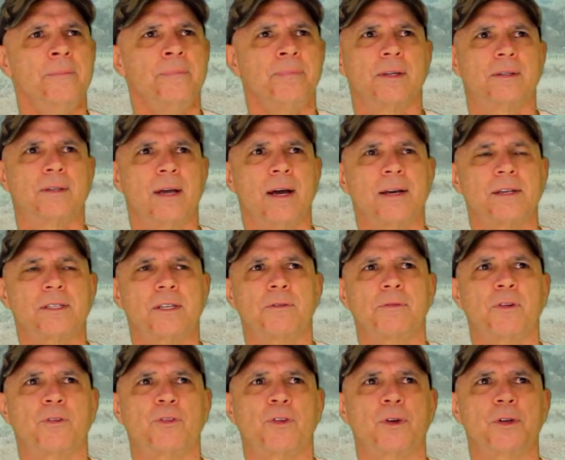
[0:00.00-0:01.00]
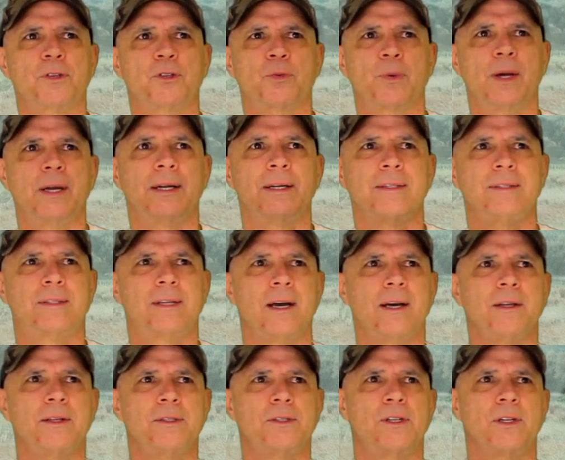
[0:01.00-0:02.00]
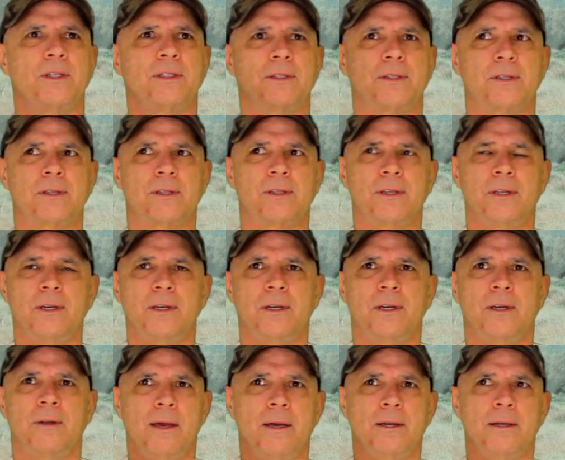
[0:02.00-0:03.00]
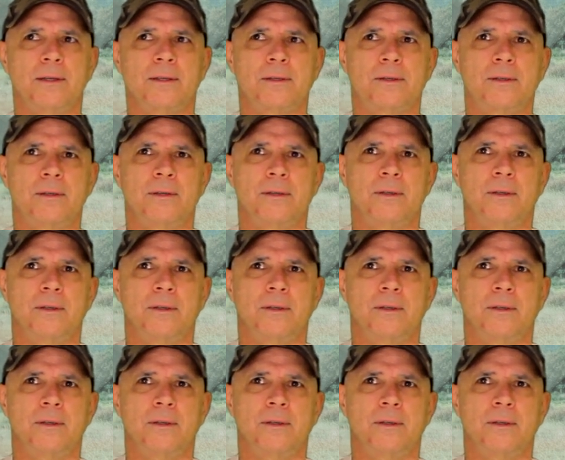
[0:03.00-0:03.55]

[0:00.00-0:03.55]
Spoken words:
the test of a first-rate intelligence is